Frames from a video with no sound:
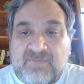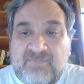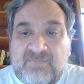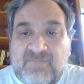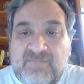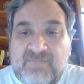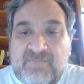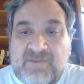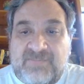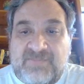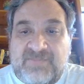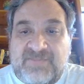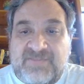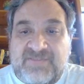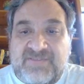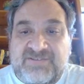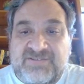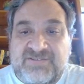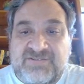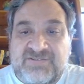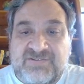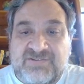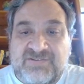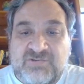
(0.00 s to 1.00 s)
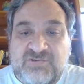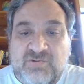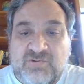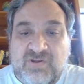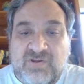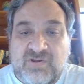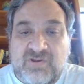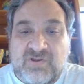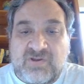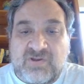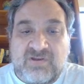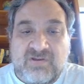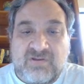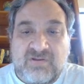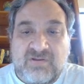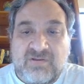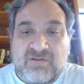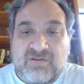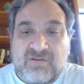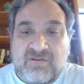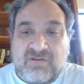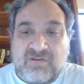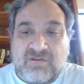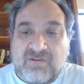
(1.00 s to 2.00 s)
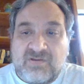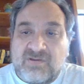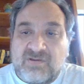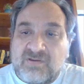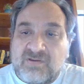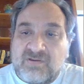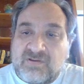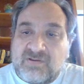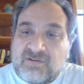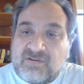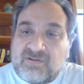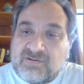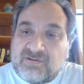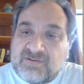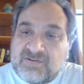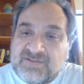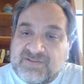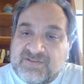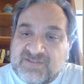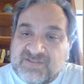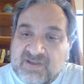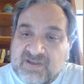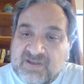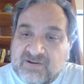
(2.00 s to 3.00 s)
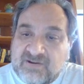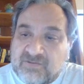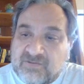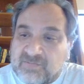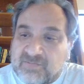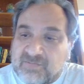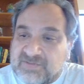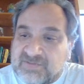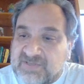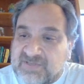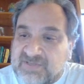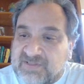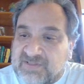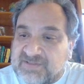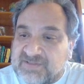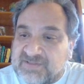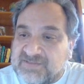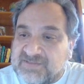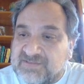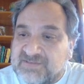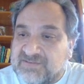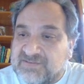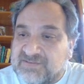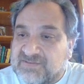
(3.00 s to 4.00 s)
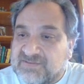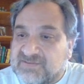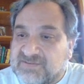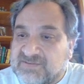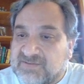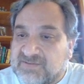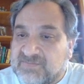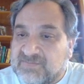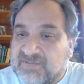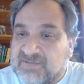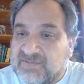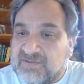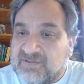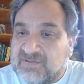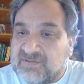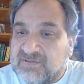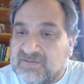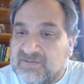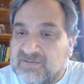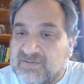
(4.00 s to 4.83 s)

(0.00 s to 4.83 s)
Maybe this truck designer will tell us something.